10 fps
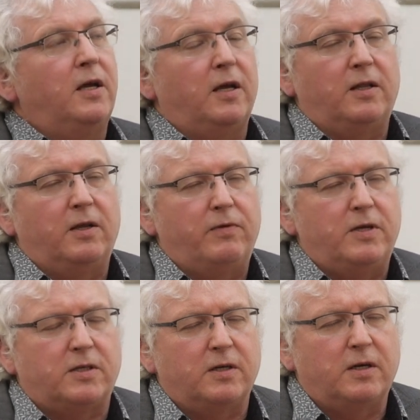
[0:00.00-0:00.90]
in the
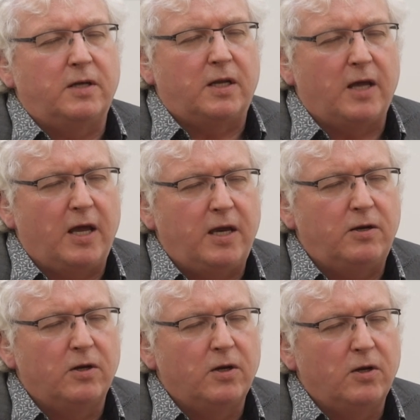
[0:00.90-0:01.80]
recent
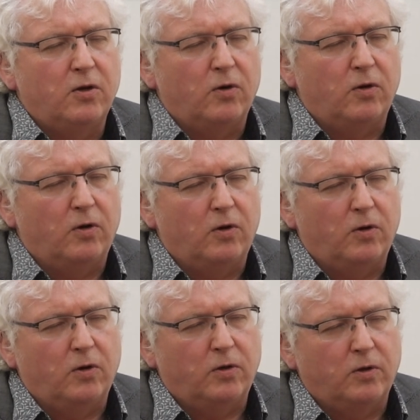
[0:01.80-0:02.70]
decade or,
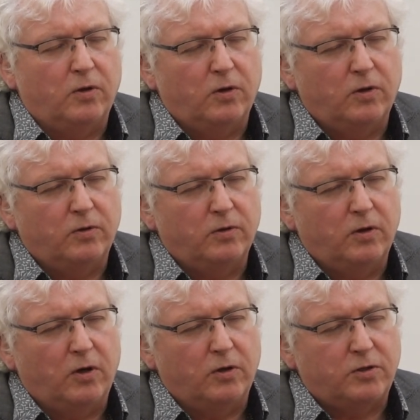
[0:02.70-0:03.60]
or, or,
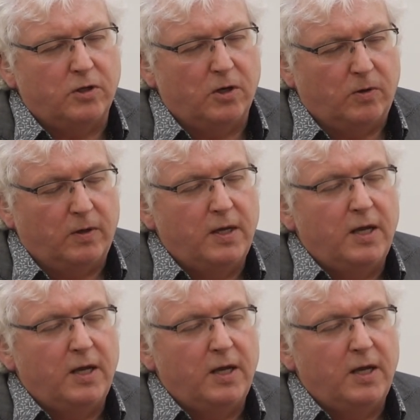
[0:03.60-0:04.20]
or, so,